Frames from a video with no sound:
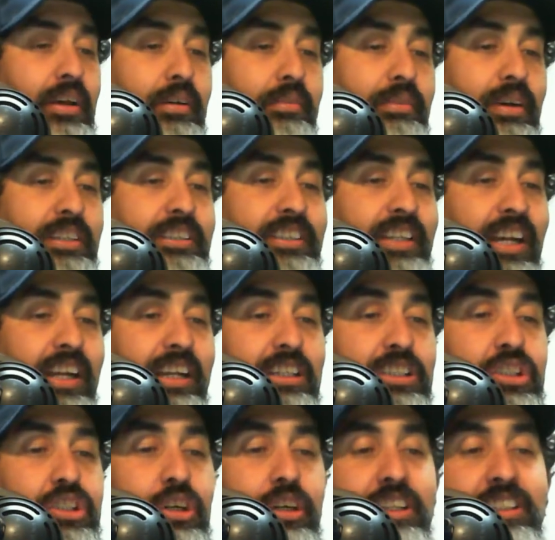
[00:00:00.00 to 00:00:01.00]
My second
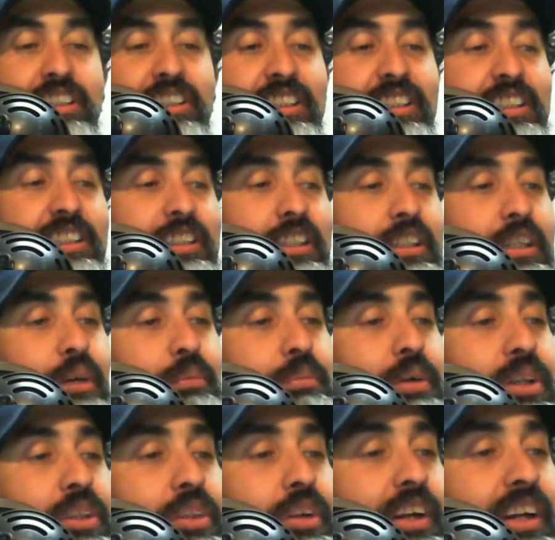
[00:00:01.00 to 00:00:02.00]
choice is the number
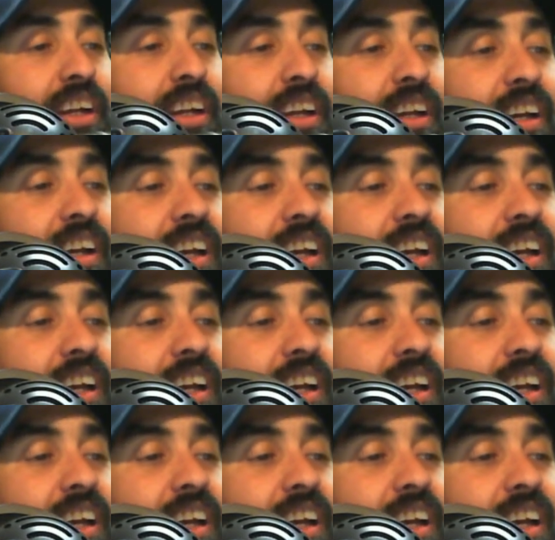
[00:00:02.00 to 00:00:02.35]
3,